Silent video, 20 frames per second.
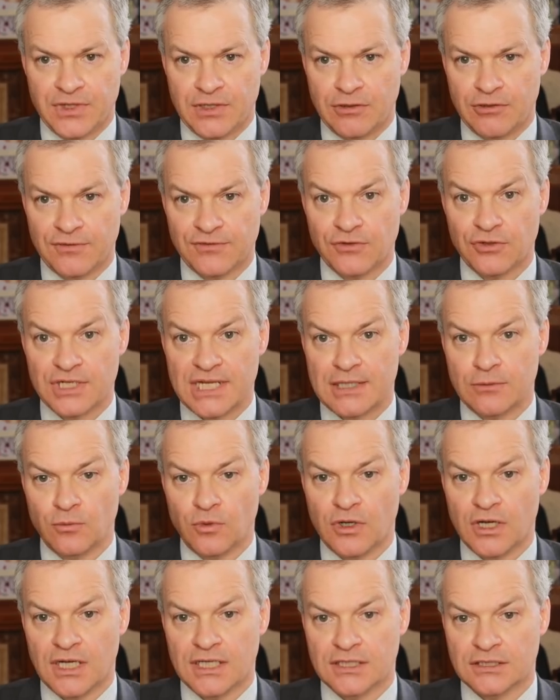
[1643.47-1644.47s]
Now I've got
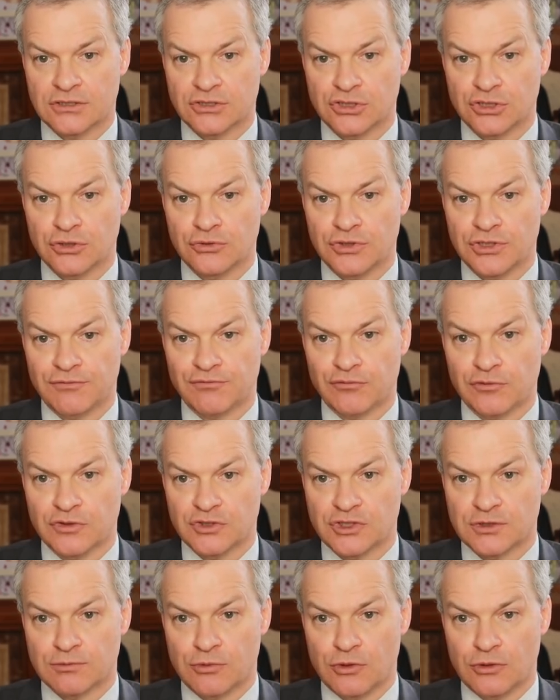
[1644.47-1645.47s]
NY in 2 different
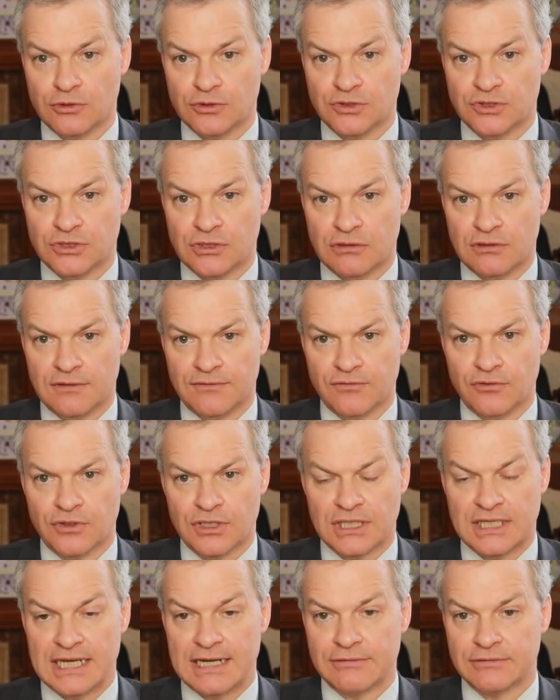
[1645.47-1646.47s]
spots, so I've got
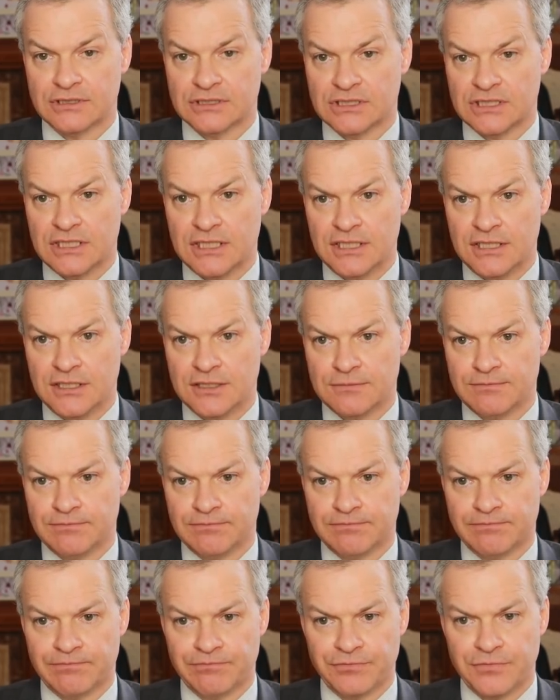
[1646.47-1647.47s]
a guaranteed
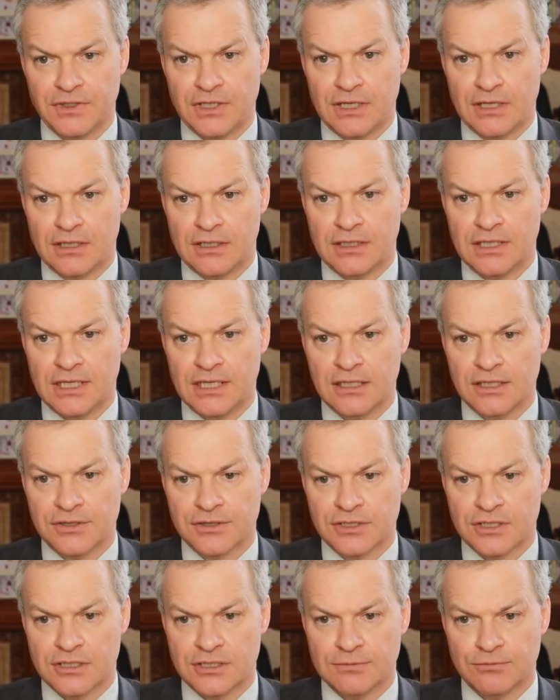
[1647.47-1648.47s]
nearly
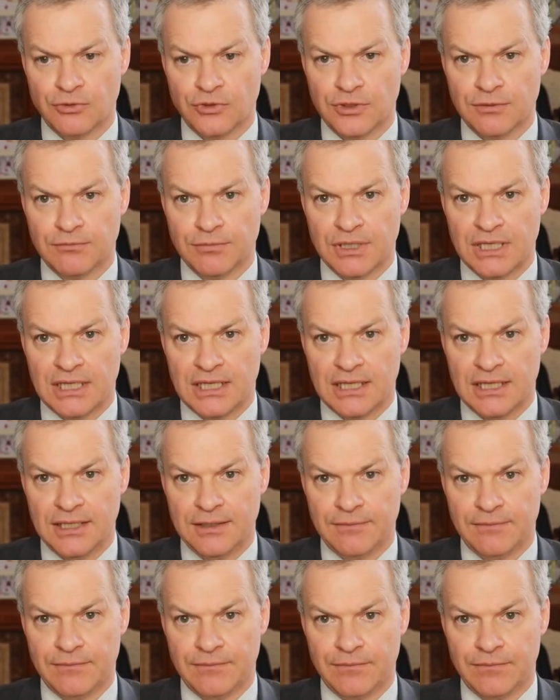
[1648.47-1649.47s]
30-point
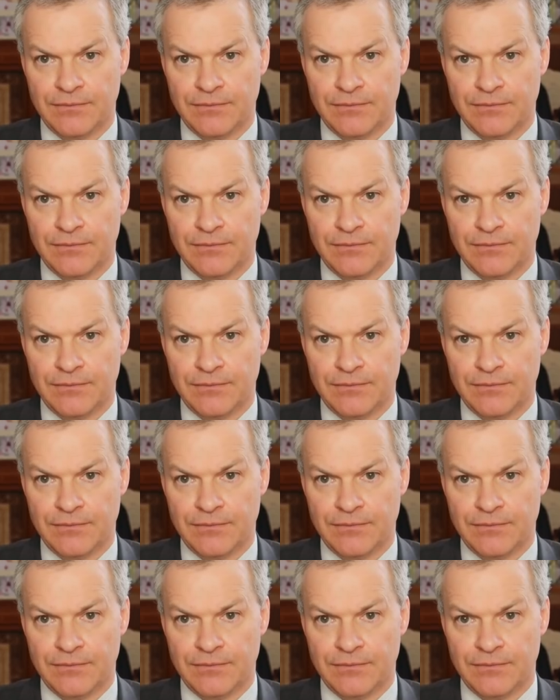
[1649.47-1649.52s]
play.